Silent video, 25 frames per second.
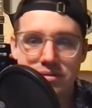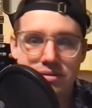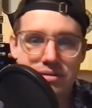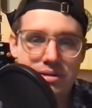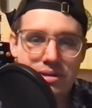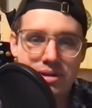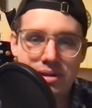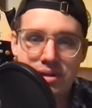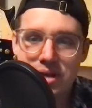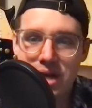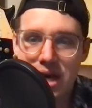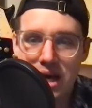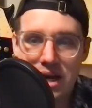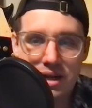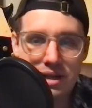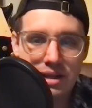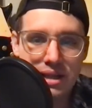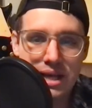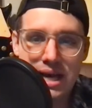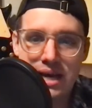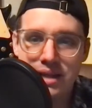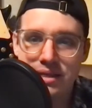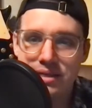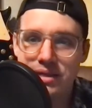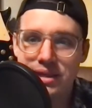Not a
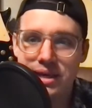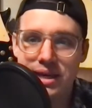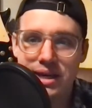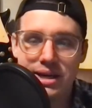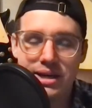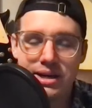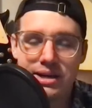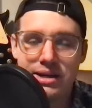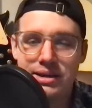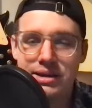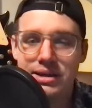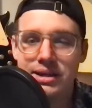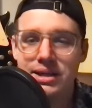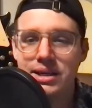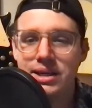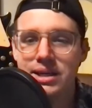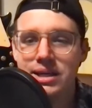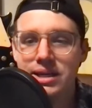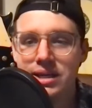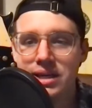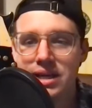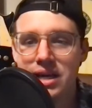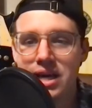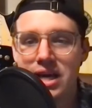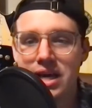lot there.
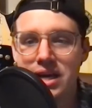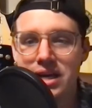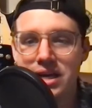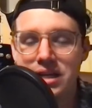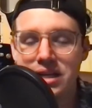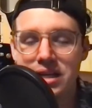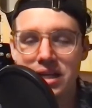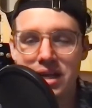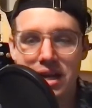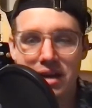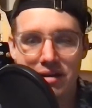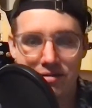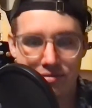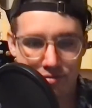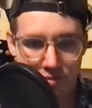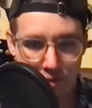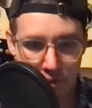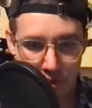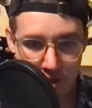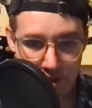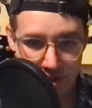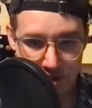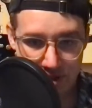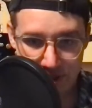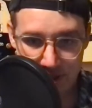He did have 4
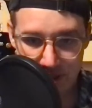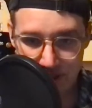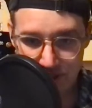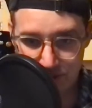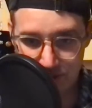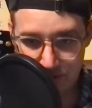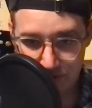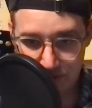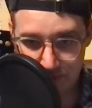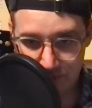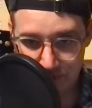assists,